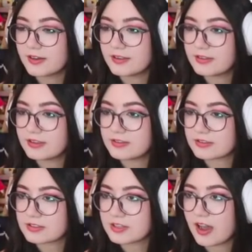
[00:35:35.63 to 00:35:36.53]
And then the
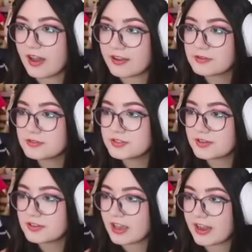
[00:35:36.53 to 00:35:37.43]
tiles
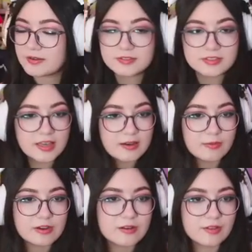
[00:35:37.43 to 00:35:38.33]
on the outside,
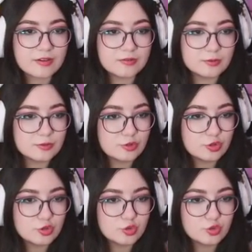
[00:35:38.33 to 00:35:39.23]
where are
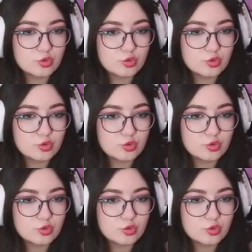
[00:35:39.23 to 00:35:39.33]
those?